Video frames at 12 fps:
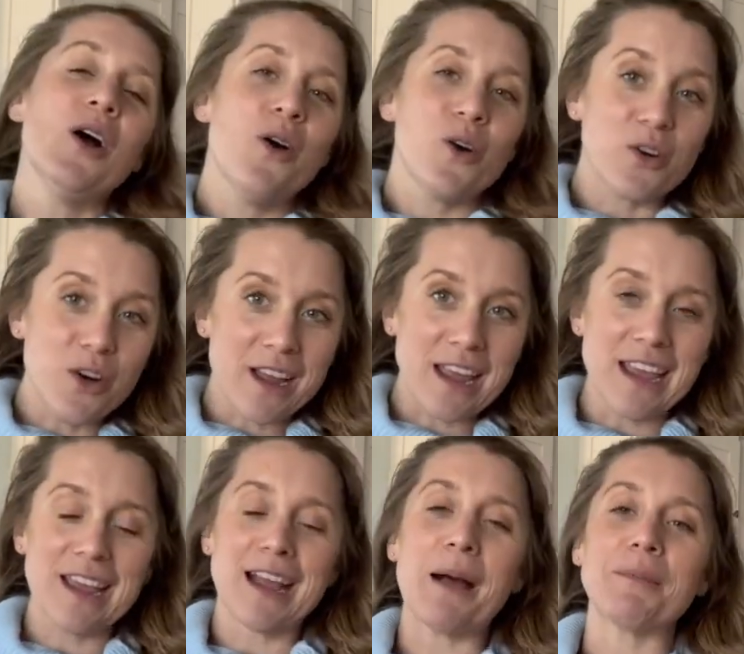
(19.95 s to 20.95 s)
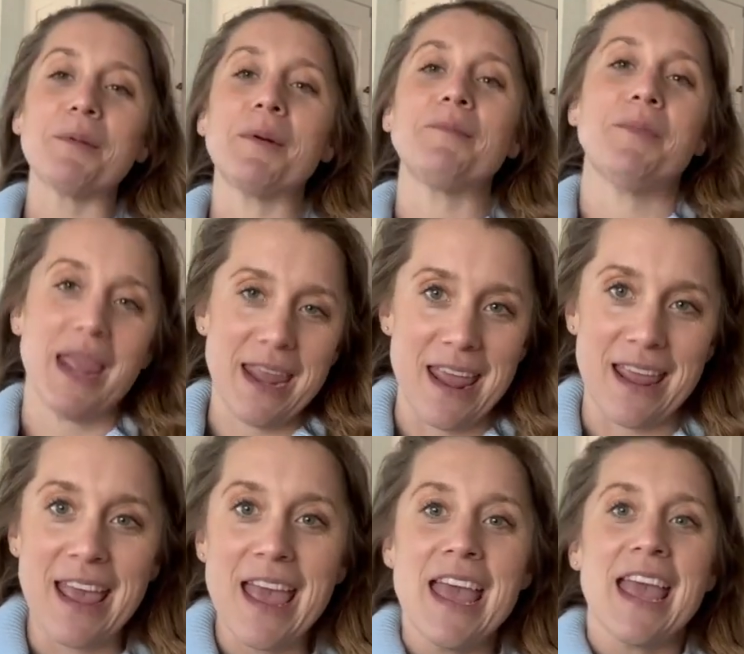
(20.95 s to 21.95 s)
or cooking in copper, but baking
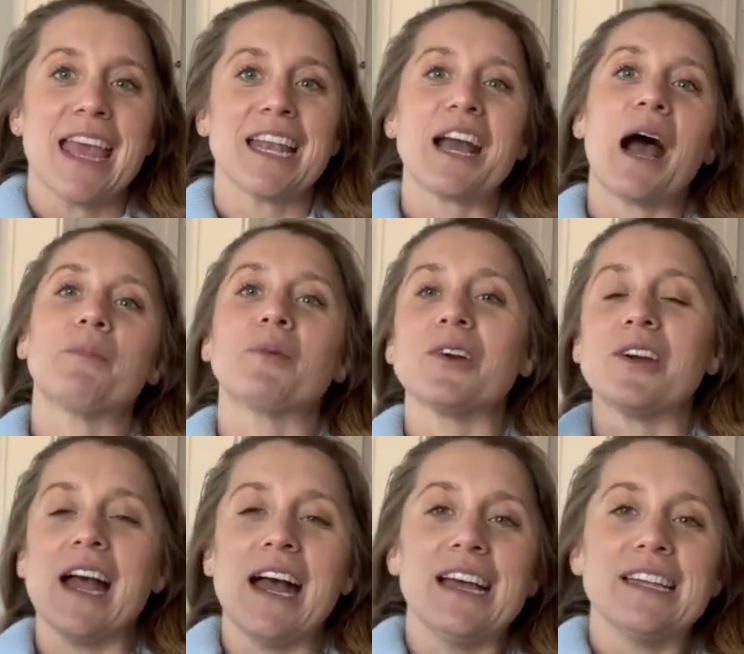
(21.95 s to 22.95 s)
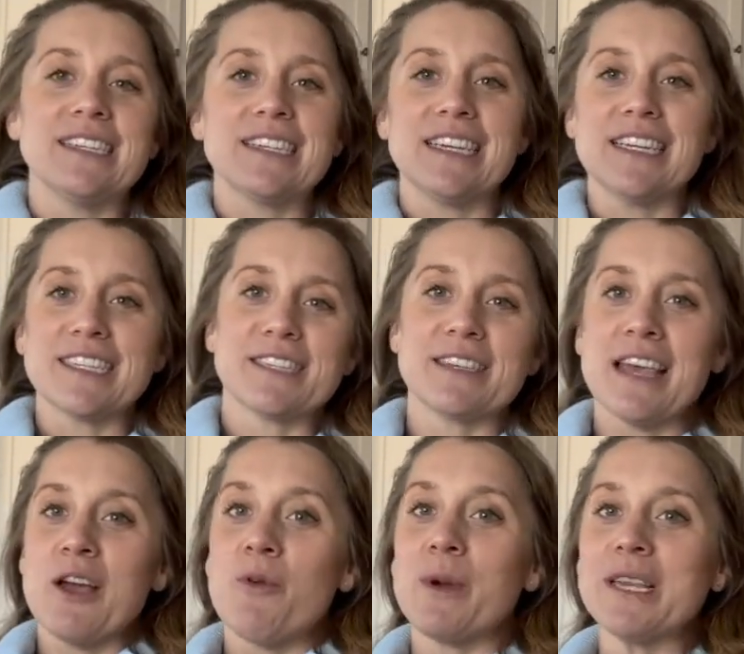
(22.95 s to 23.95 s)
in copper. And it's
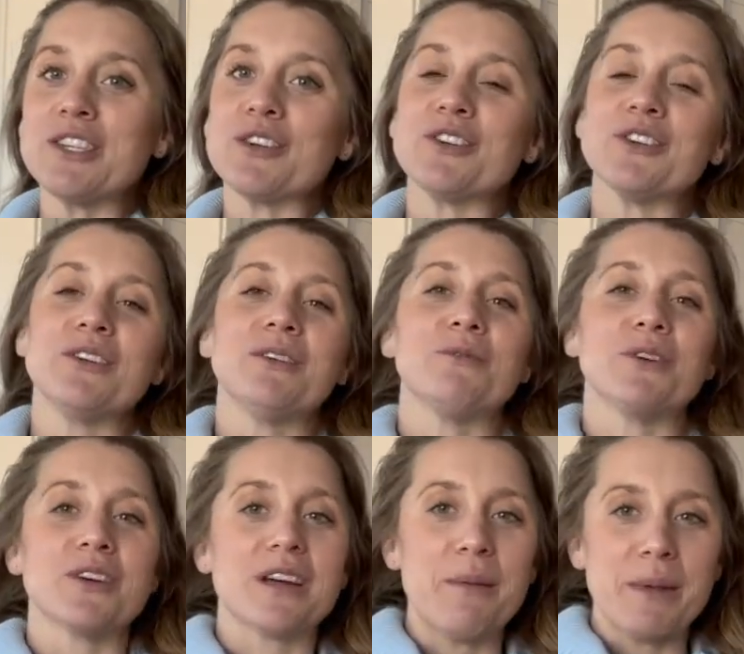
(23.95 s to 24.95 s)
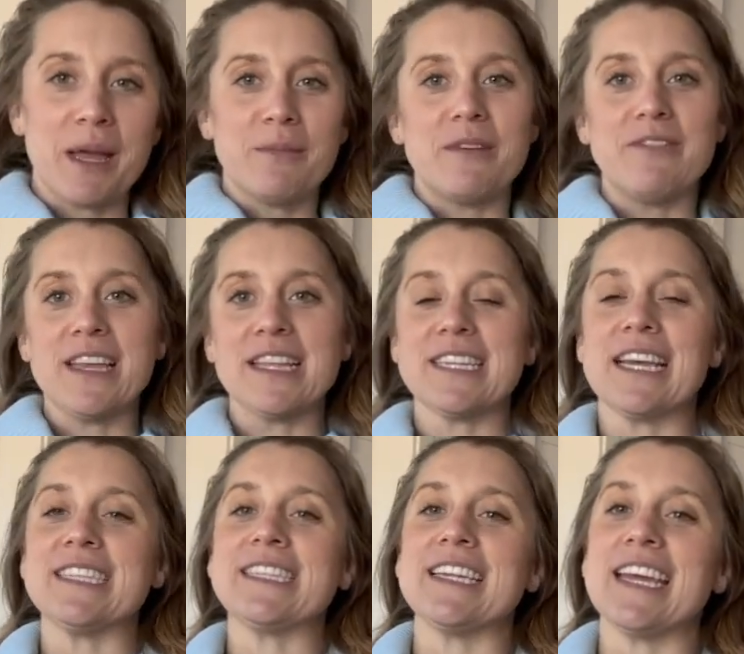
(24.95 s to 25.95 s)
winter, we're coming up on
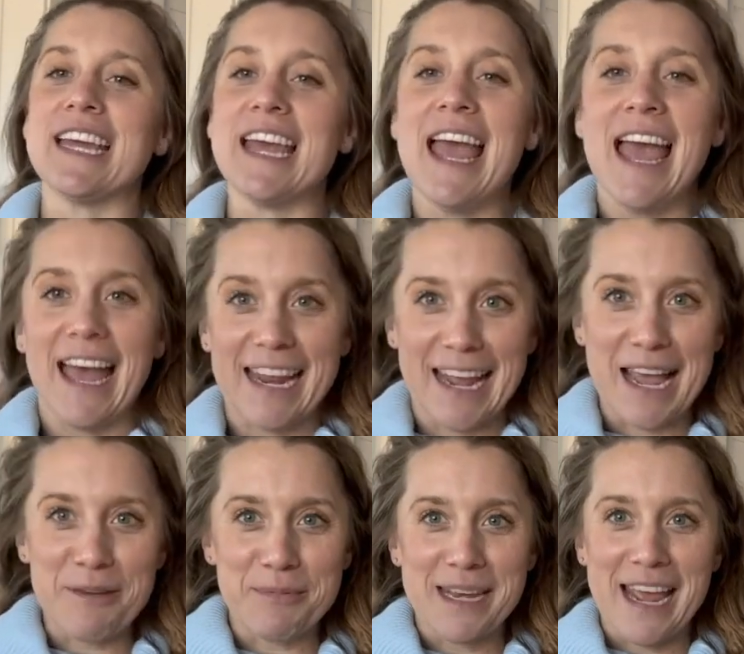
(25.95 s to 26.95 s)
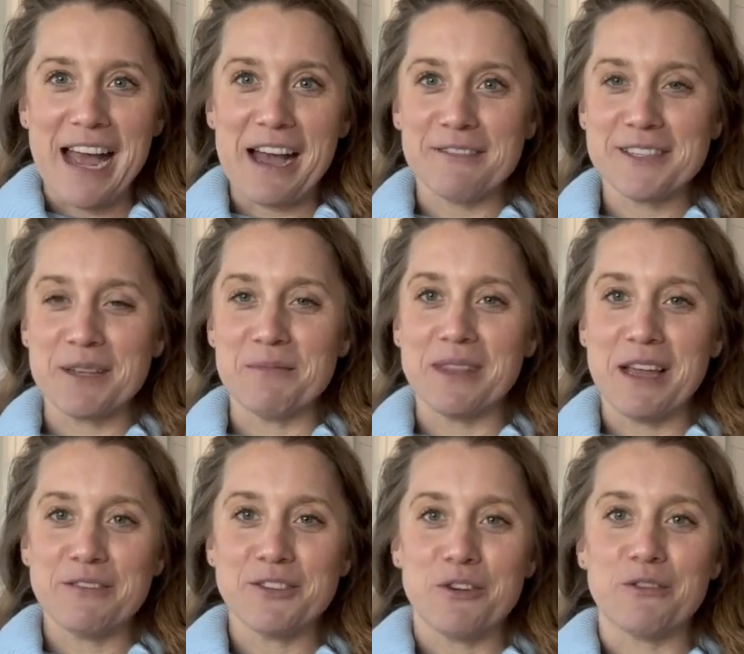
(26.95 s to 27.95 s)
Valentine's Day, and I happen to have some
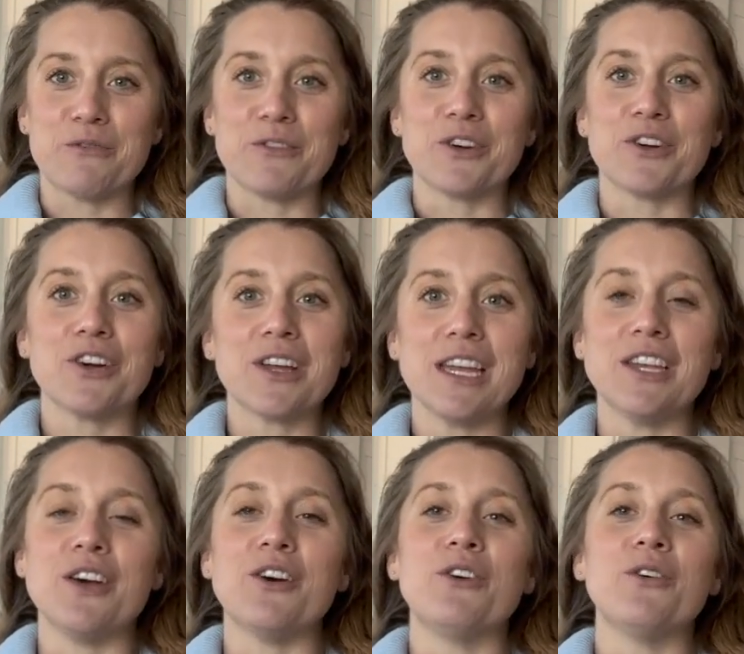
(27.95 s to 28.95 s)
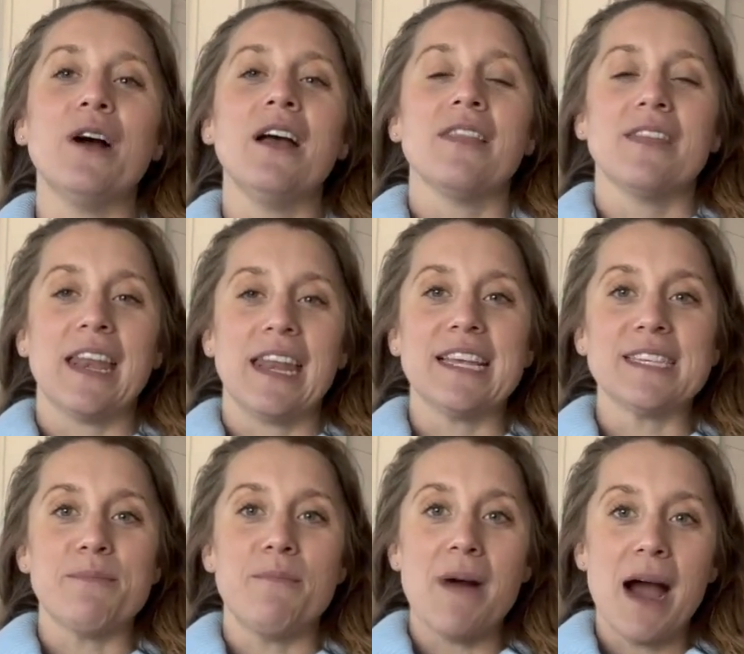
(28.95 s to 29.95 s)
leftover cookie dough that is
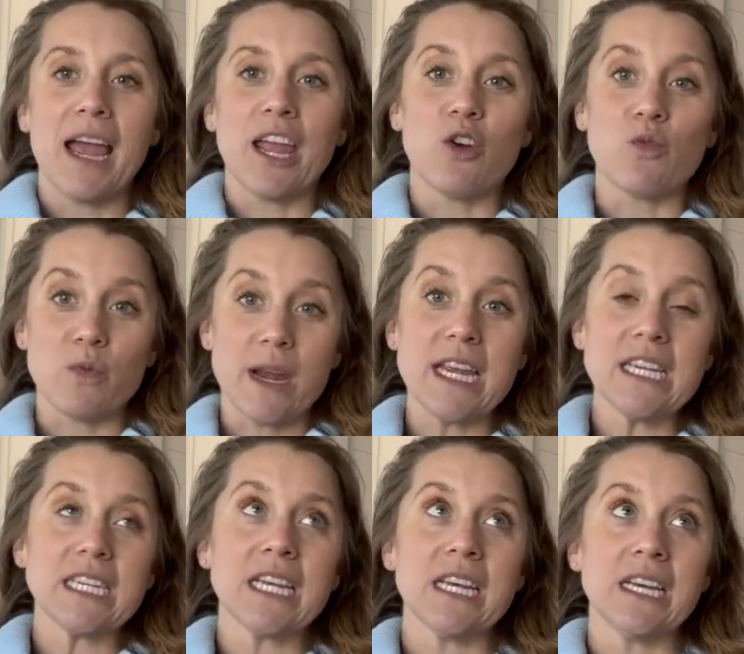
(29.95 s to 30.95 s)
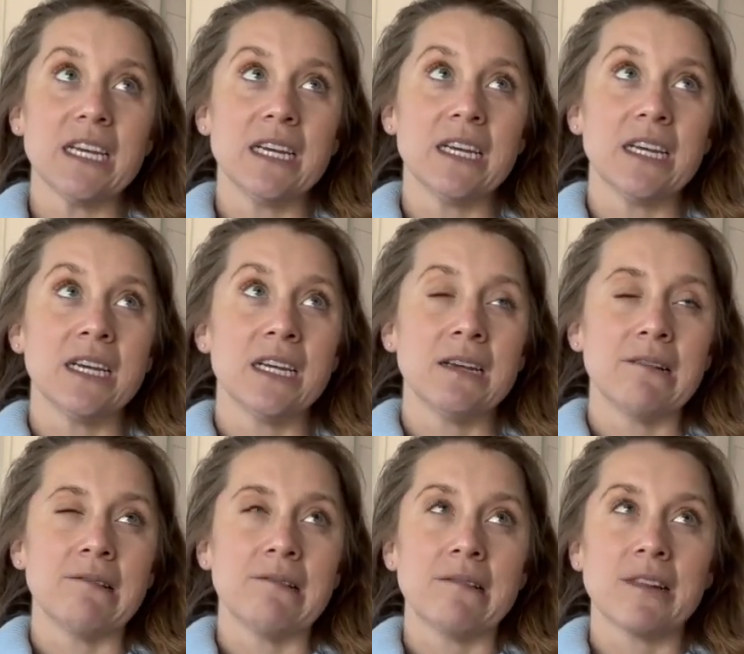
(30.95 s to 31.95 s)
my great,
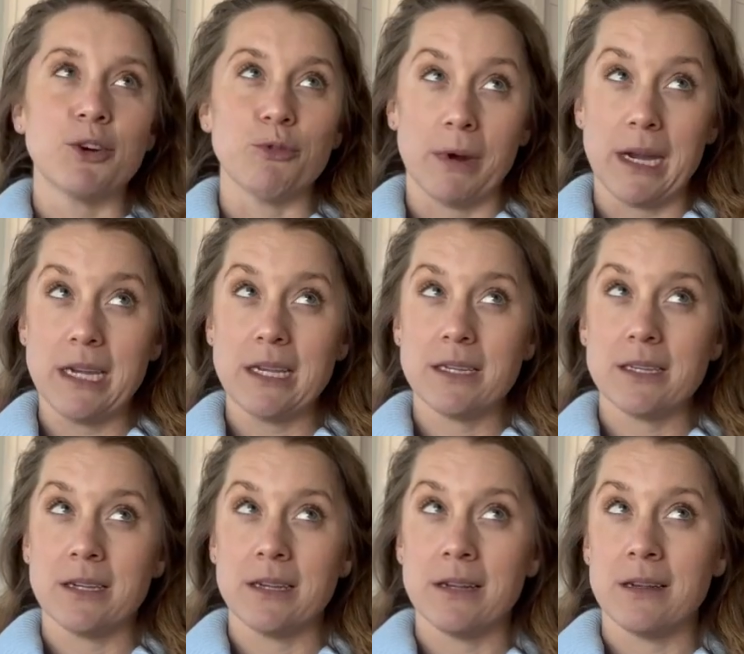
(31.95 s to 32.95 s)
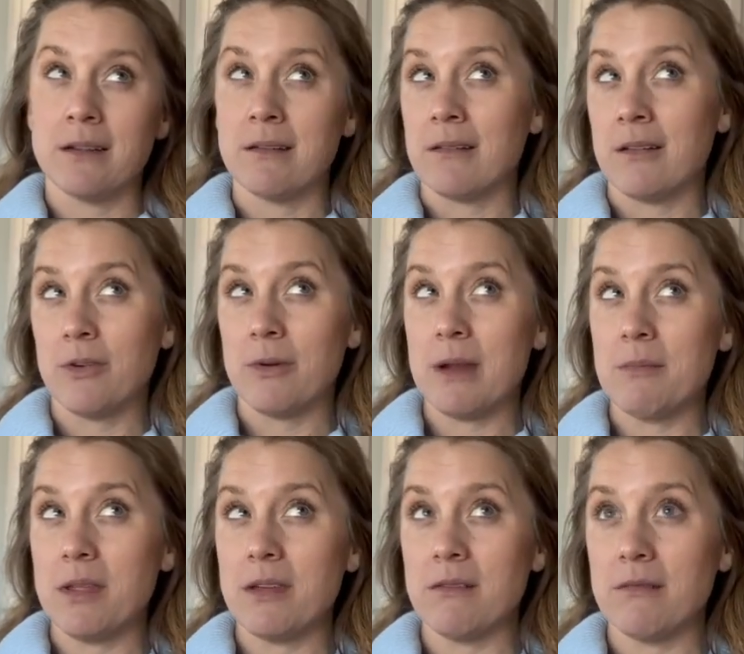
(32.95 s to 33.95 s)
great grandmother?